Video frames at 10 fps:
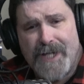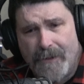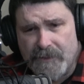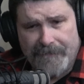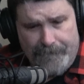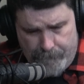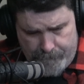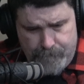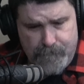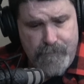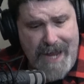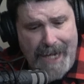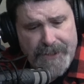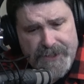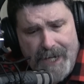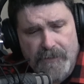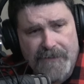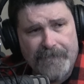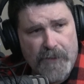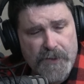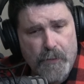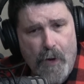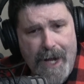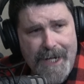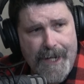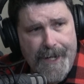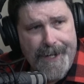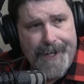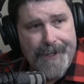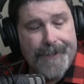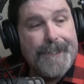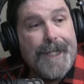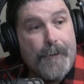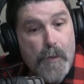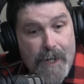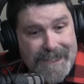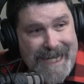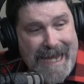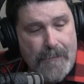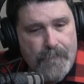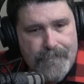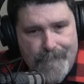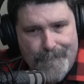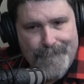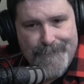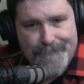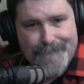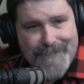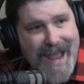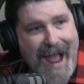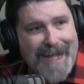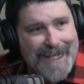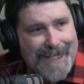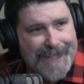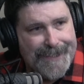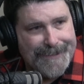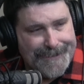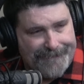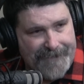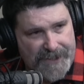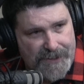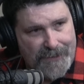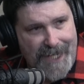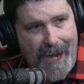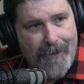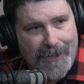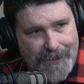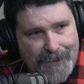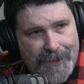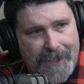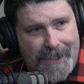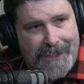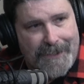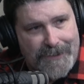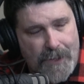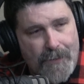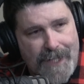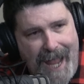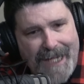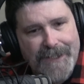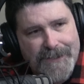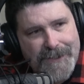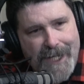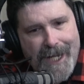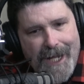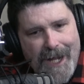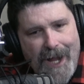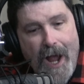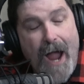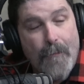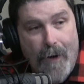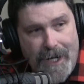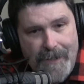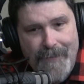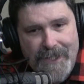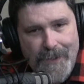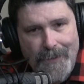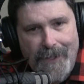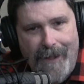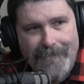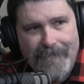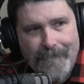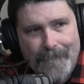Jack or, was the Cactus Jack was the first one uh, who was a not a, a fictional character. So Cactus, uh, I, I, wanted to be Dude Love.